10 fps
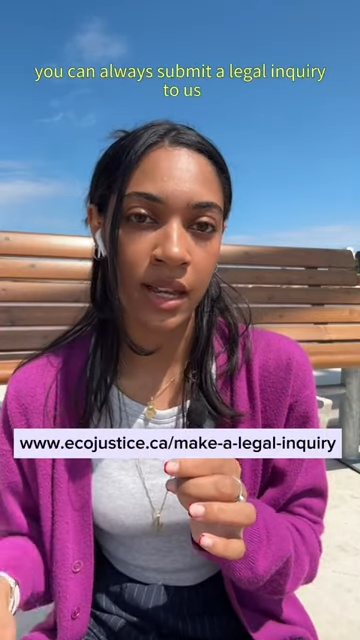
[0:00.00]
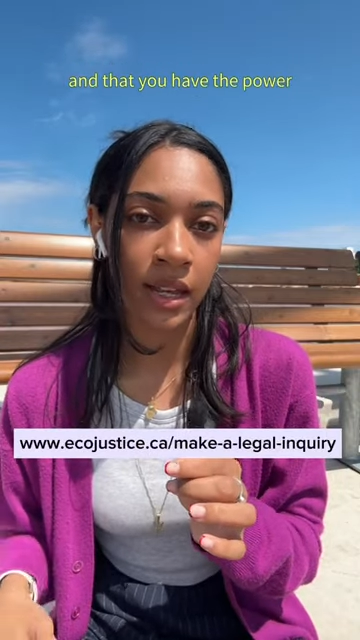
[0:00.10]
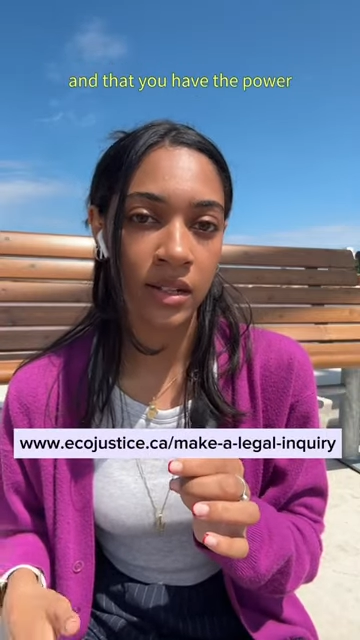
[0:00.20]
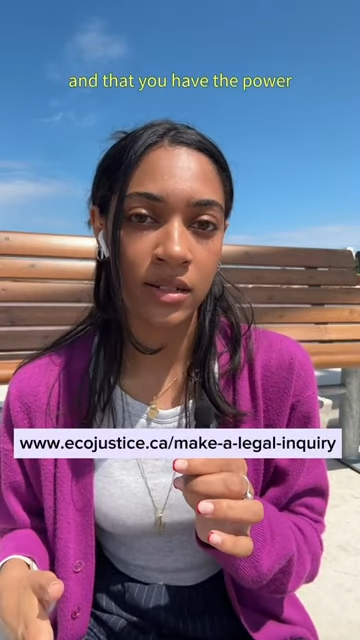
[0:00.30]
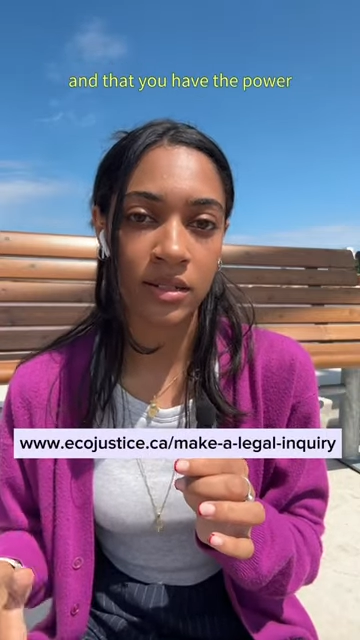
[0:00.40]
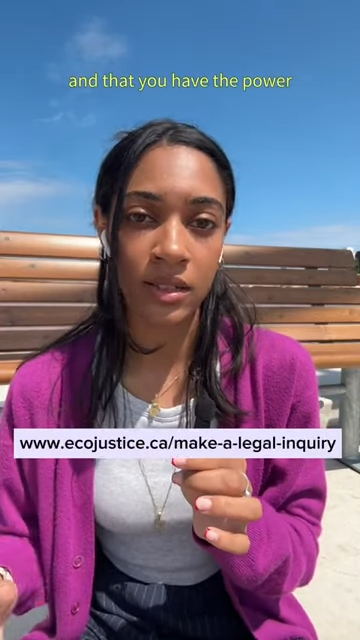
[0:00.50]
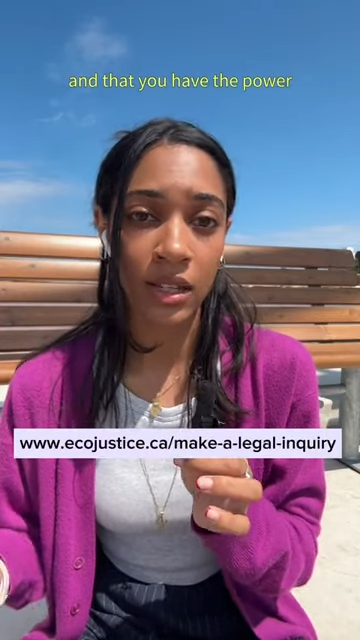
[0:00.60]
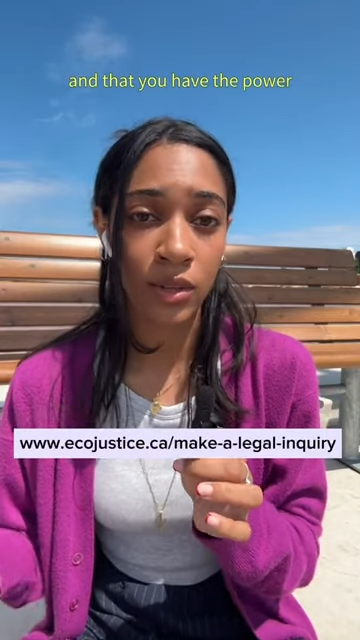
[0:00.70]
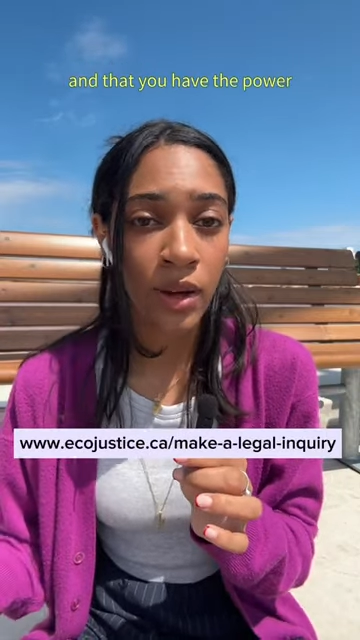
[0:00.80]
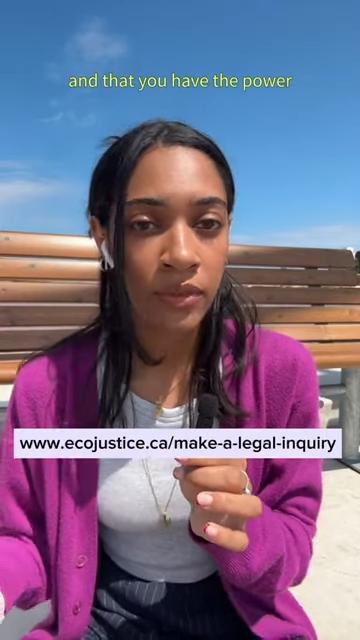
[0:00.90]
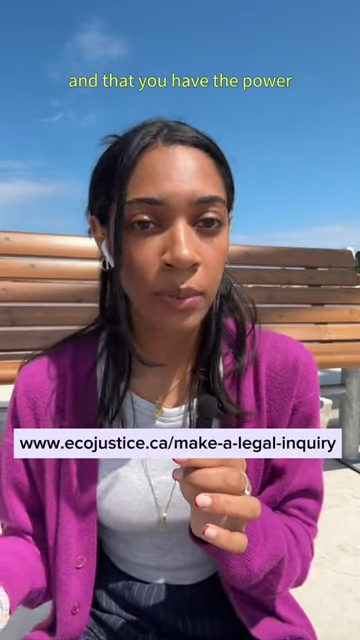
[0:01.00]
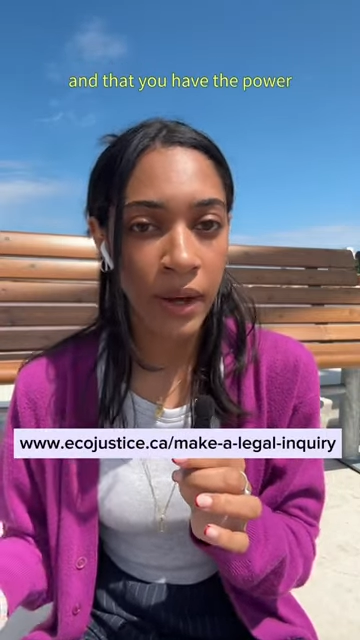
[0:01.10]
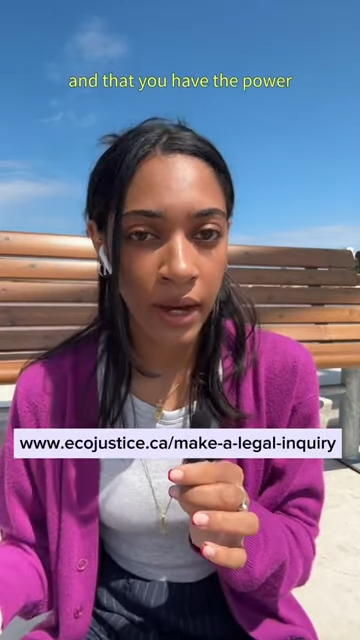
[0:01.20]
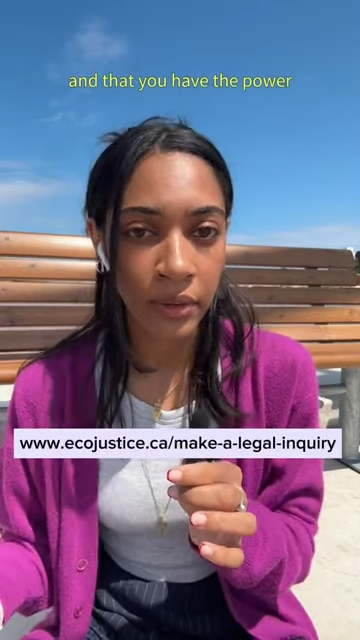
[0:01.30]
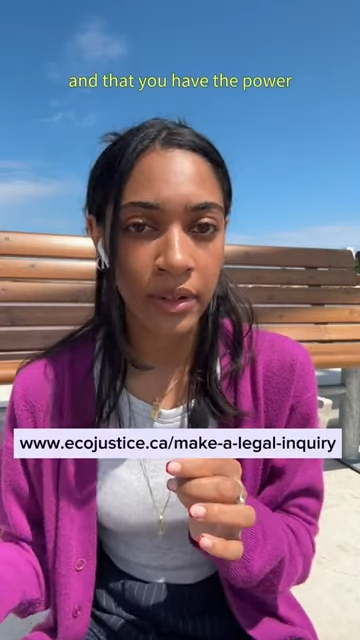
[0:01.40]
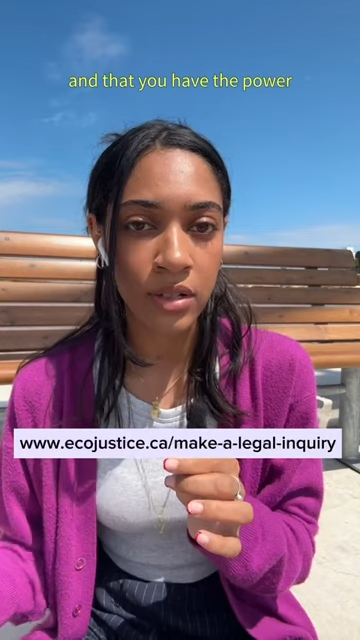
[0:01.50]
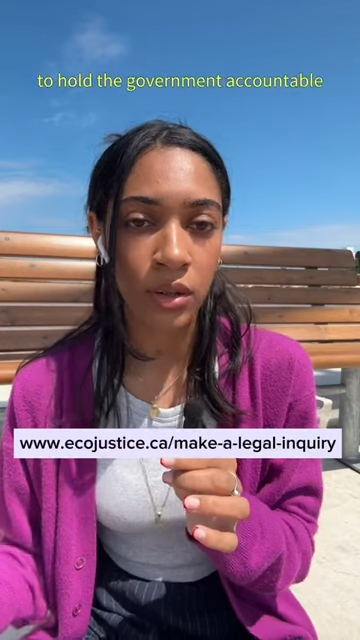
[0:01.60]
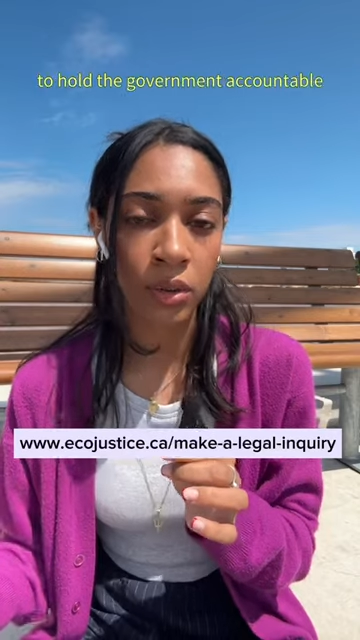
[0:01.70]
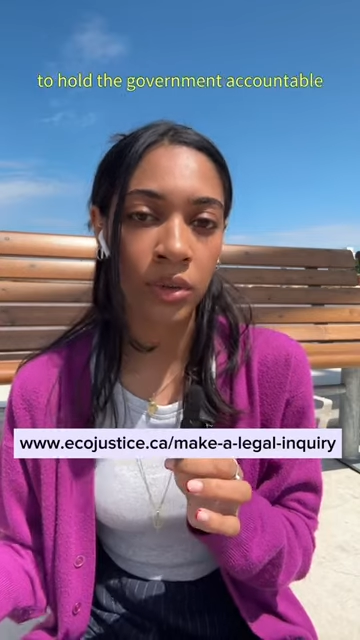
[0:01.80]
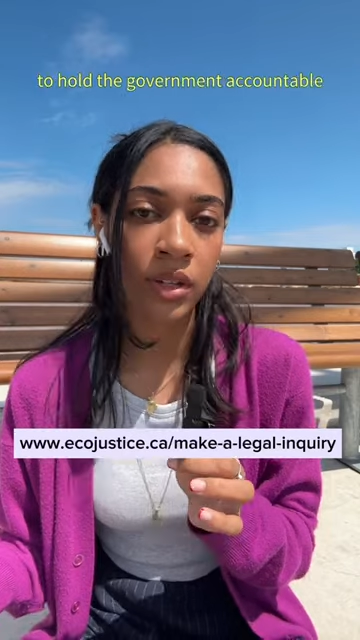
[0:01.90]
and that you have the power to
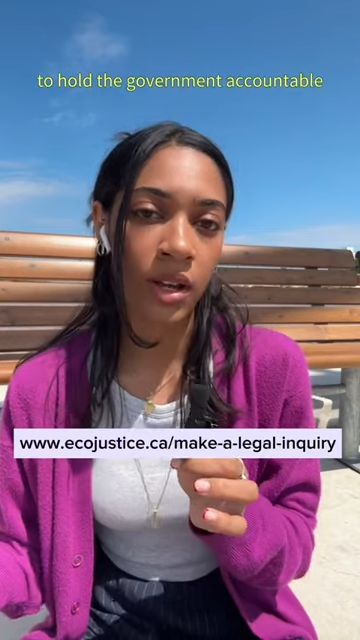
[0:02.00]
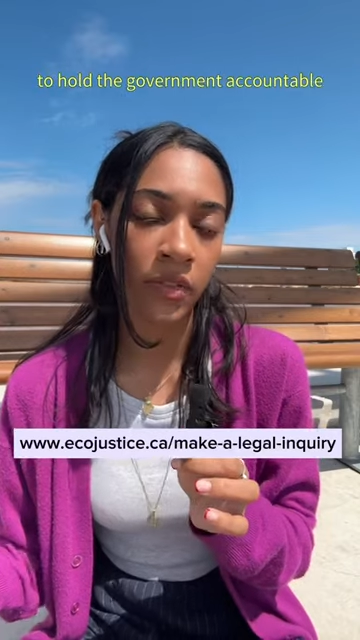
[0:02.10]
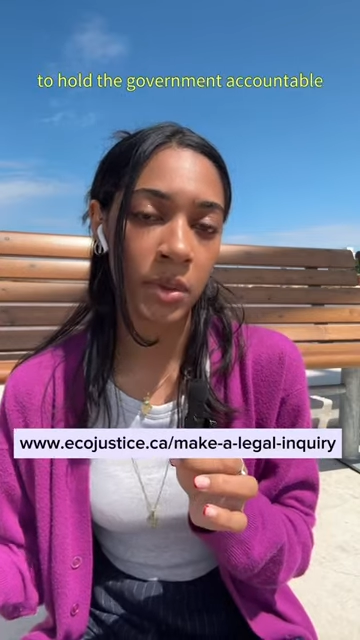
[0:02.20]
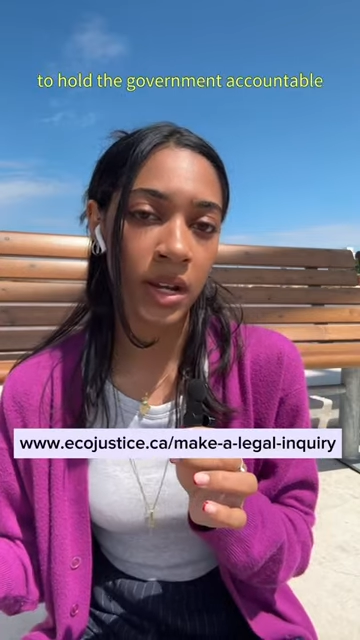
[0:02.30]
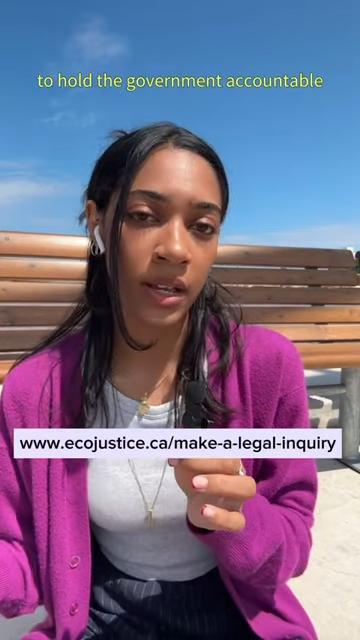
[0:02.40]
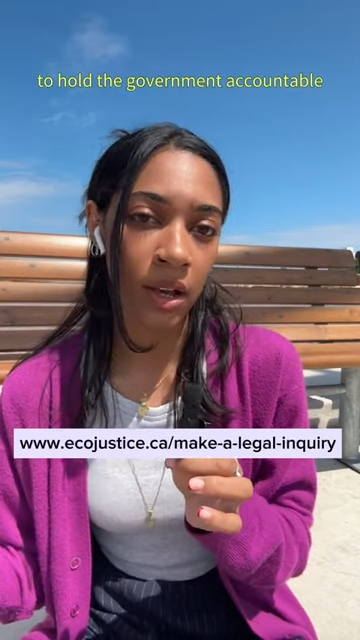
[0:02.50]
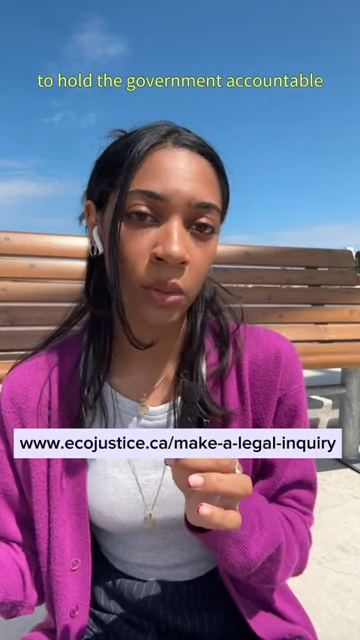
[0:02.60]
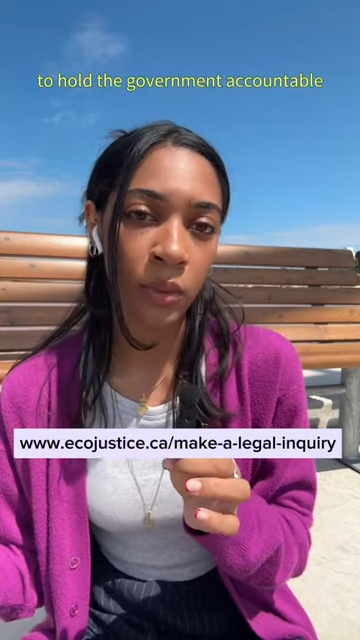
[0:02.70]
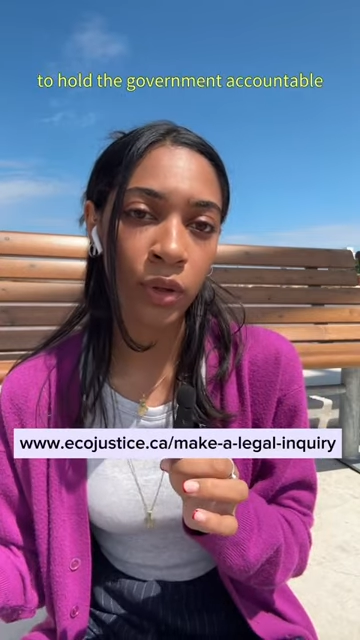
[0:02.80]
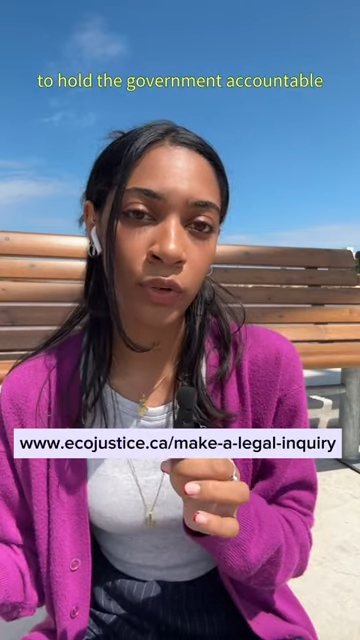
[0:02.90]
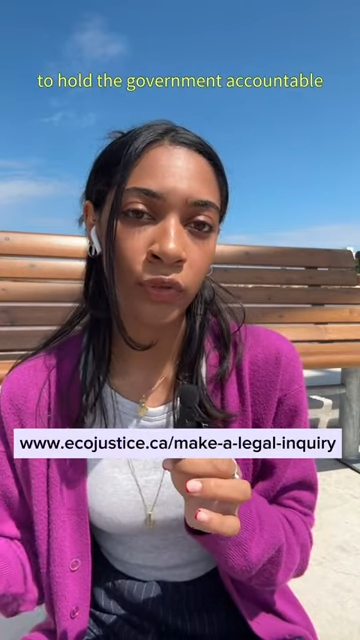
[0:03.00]
hold the government accountable